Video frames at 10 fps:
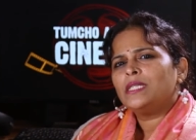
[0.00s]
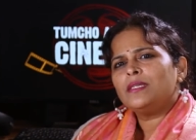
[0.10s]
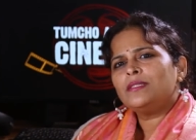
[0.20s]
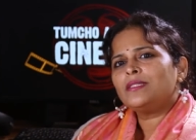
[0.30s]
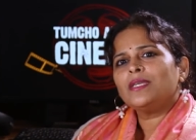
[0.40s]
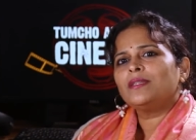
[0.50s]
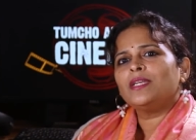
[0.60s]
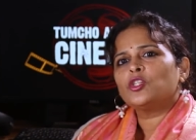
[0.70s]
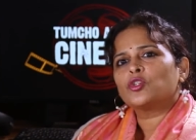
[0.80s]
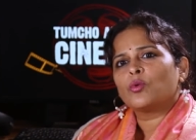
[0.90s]

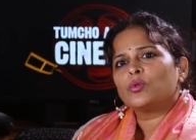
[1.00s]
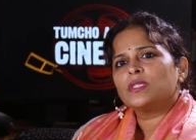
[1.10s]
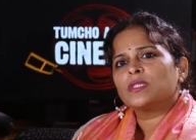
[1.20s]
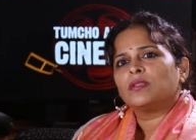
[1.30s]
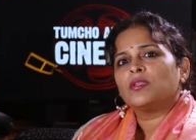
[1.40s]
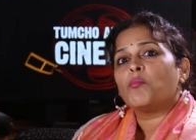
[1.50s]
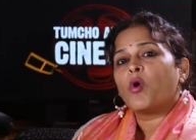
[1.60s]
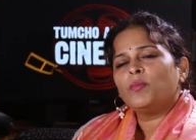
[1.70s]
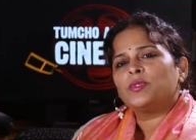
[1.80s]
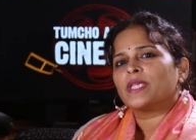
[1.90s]
distinctly shows the mob